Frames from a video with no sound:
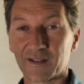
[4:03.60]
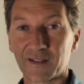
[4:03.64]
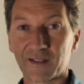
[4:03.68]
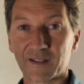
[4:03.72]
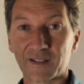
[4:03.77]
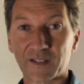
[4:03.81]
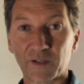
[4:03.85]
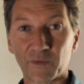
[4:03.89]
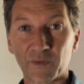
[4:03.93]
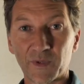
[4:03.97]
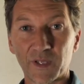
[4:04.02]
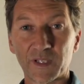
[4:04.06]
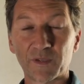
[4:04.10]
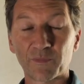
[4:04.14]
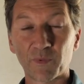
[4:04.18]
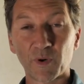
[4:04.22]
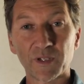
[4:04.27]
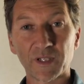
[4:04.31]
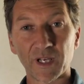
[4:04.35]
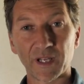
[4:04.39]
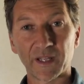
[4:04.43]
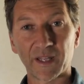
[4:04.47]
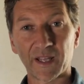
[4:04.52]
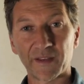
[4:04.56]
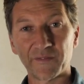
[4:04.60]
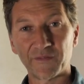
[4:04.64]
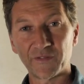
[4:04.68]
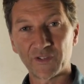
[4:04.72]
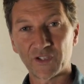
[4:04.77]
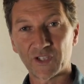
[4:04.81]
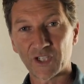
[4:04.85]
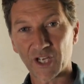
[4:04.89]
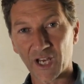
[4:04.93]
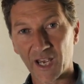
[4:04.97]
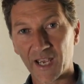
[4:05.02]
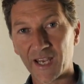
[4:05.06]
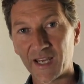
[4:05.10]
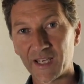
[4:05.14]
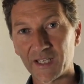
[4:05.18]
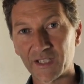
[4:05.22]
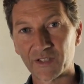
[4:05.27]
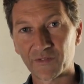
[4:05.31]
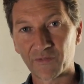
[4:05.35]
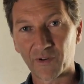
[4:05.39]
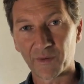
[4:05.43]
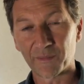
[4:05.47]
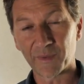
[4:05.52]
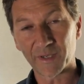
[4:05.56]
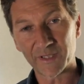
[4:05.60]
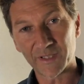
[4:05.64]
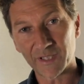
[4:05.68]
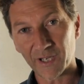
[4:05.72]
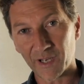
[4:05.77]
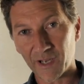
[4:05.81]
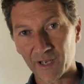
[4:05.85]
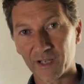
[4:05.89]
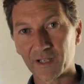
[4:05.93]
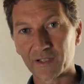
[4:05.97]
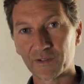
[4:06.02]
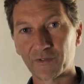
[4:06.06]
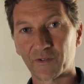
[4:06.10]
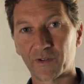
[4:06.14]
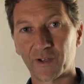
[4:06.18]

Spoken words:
So with this project, they've changed from a tiled